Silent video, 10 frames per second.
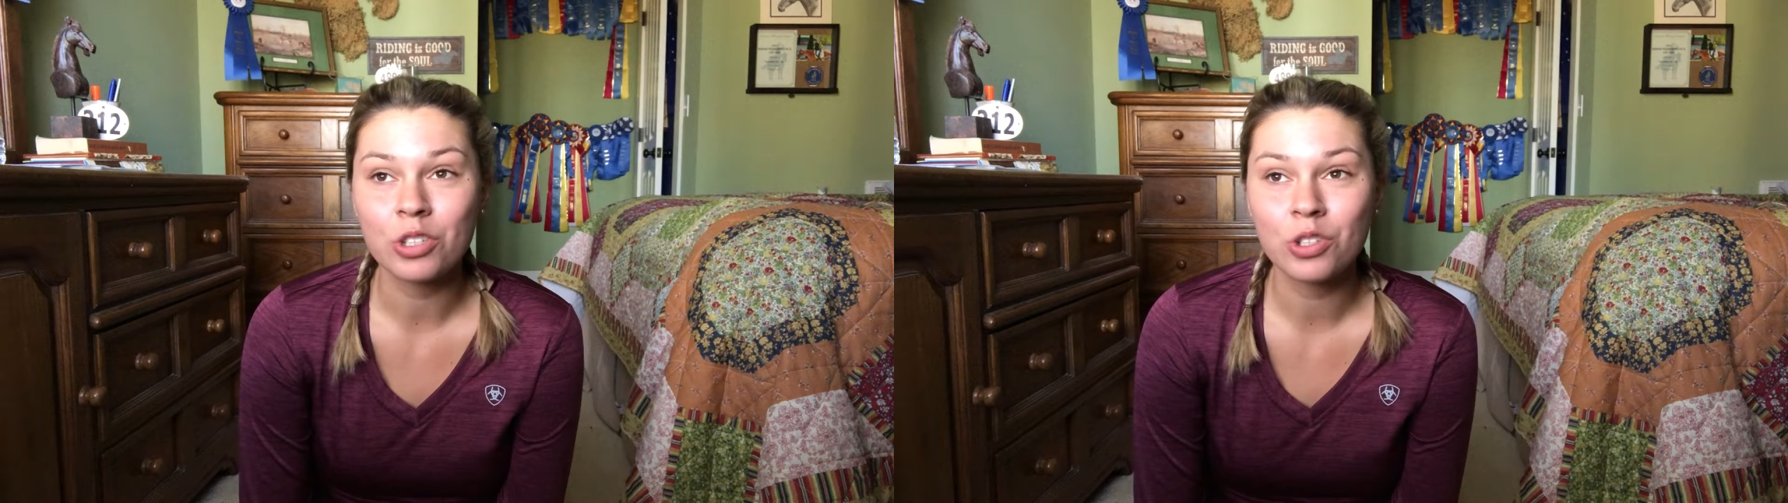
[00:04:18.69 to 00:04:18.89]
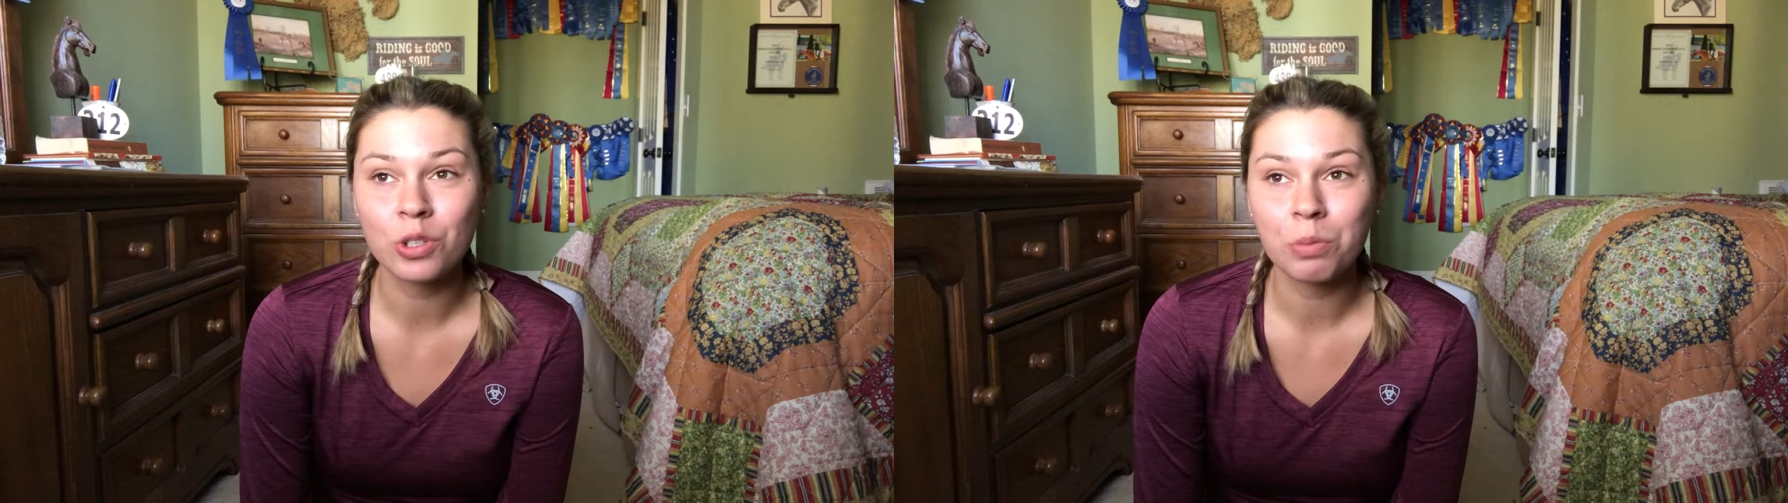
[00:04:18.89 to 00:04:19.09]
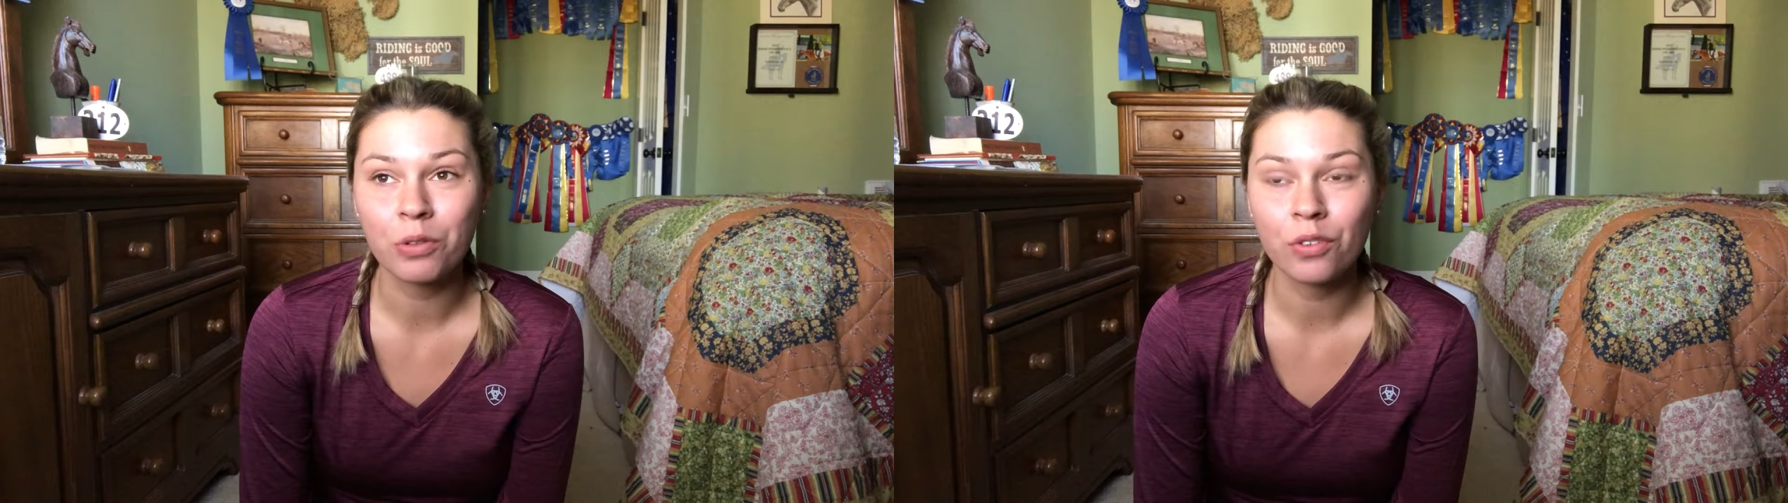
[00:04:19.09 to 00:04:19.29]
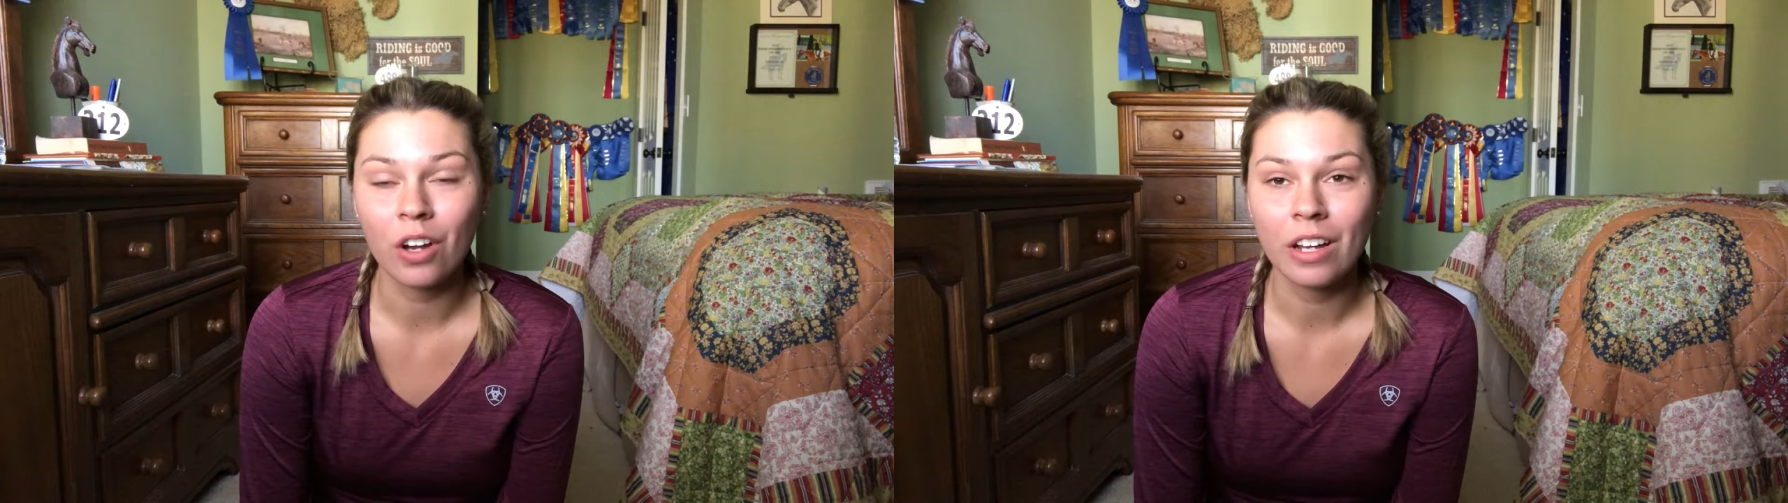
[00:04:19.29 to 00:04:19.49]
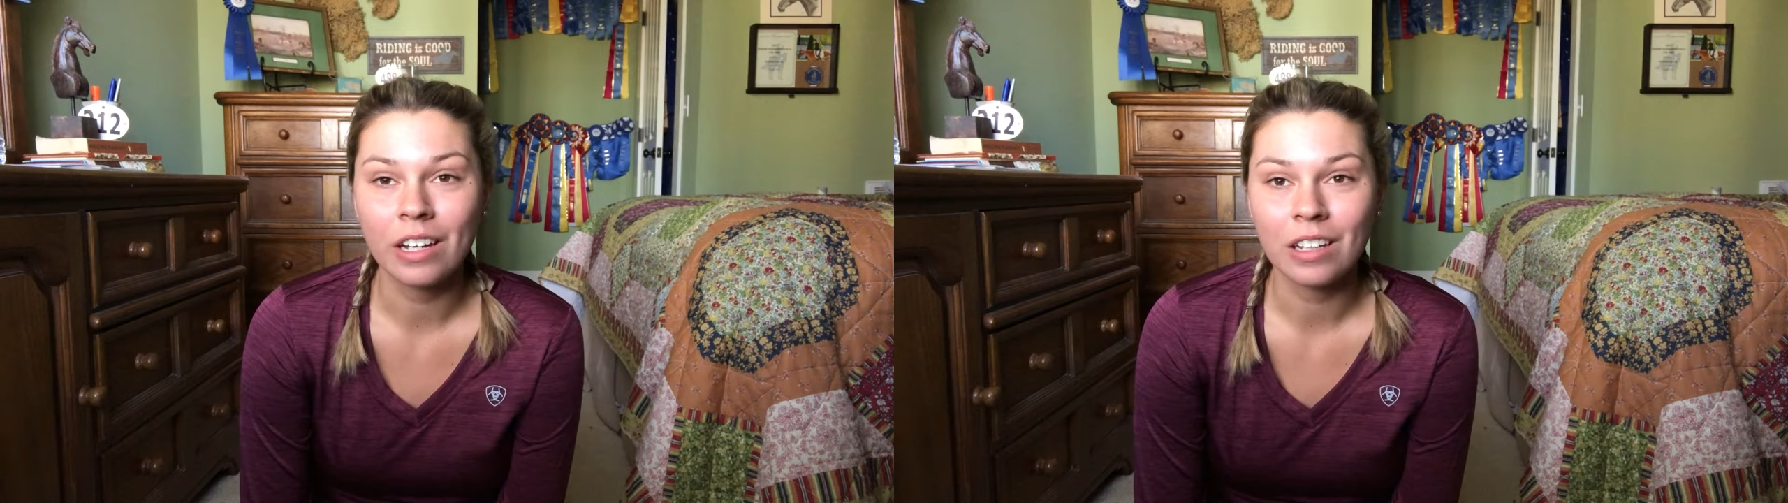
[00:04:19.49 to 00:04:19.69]
super
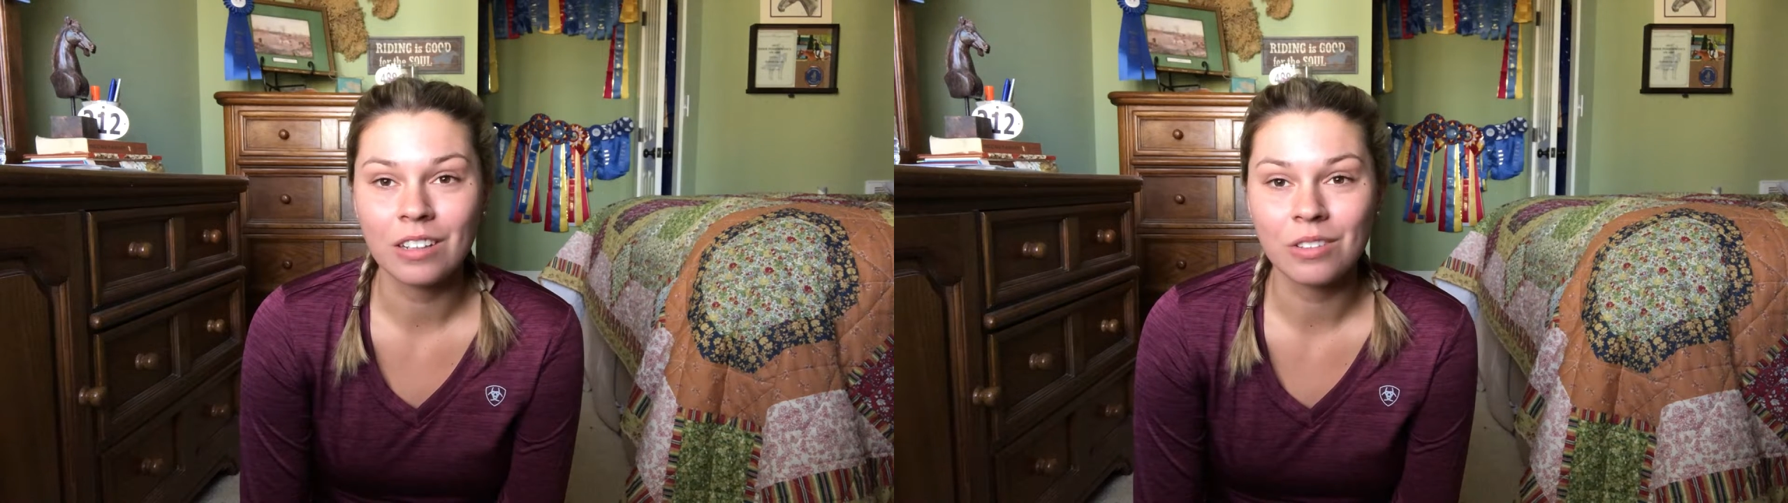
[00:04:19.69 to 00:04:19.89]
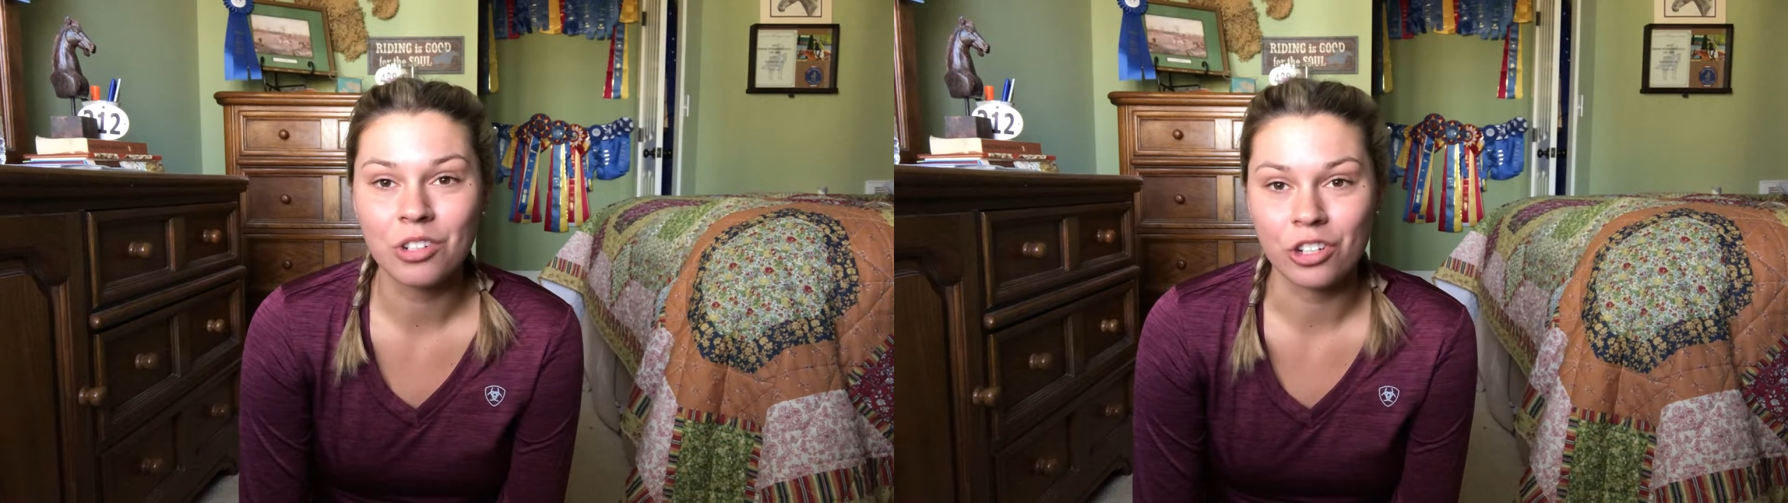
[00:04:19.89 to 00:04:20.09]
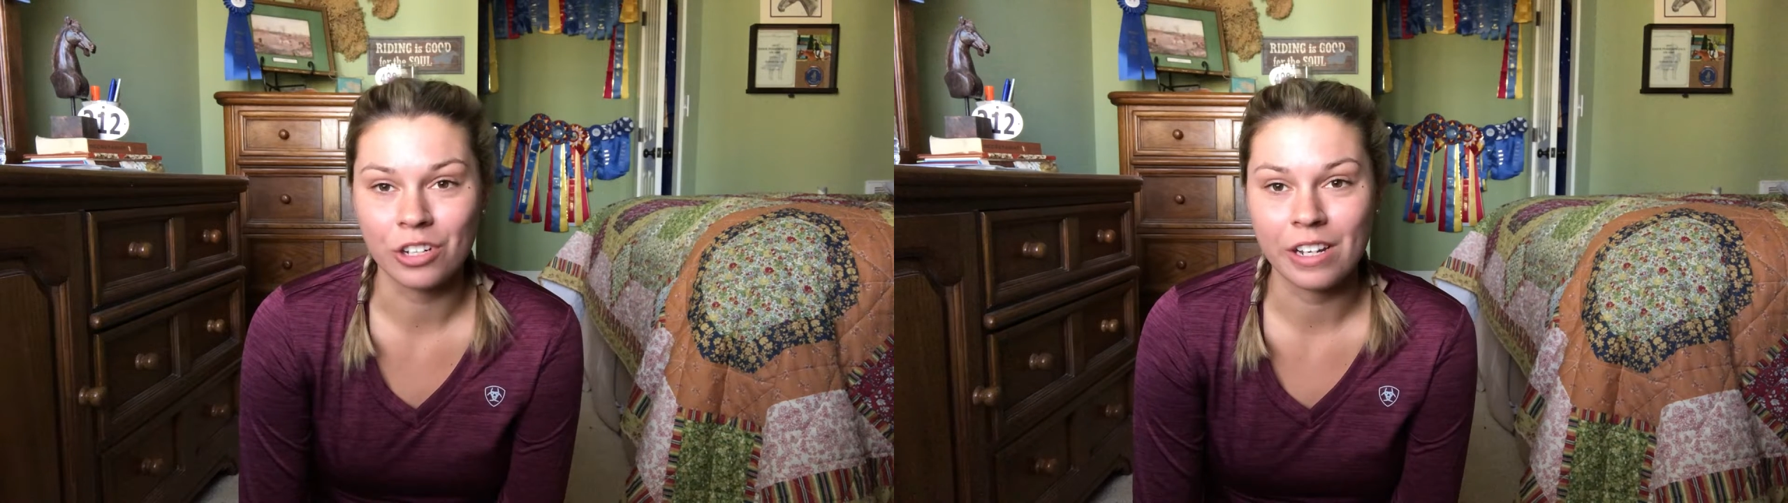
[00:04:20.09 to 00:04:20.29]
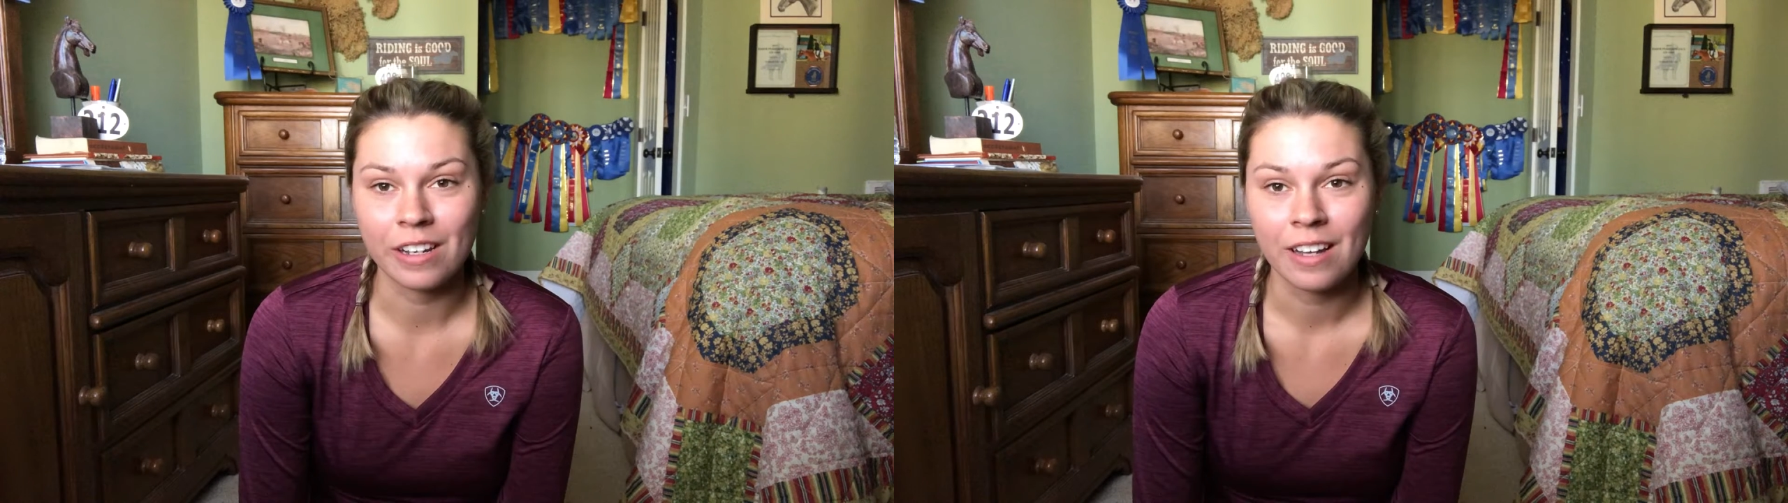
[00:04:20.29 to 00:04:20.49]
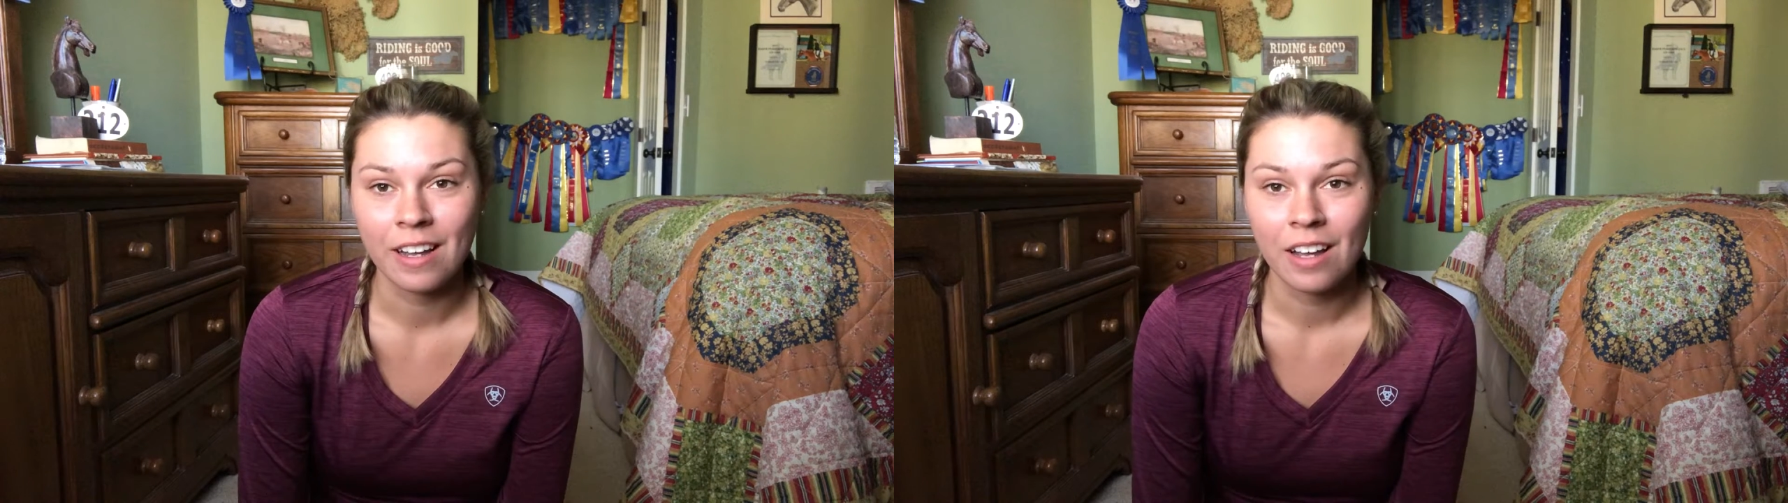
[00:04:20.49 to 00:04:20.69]
fun little journey